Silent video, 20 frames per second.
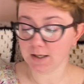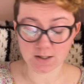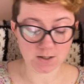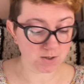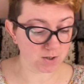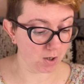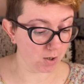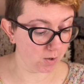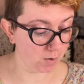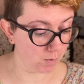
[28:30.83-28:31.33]

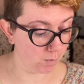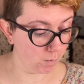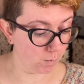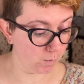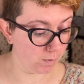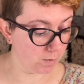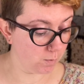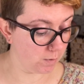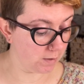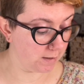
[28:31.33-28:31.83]
So
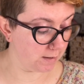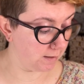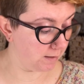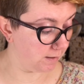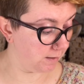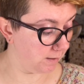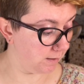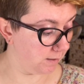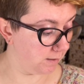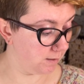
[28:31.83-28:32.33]
we
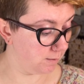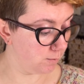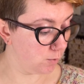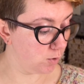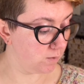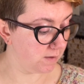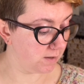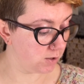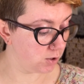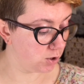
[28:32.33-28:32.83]
will
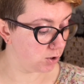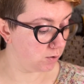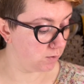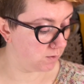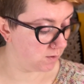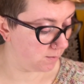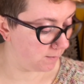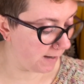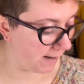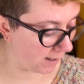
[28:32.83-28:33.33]
move into
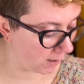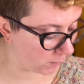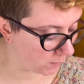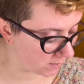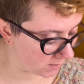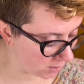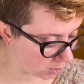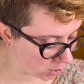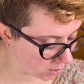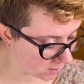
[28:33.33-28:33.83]
some
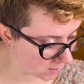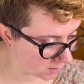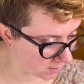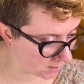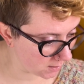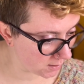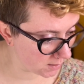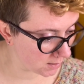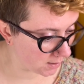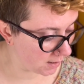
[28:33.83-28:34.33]

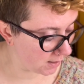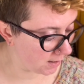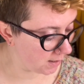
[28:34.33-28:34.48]
acquisitions.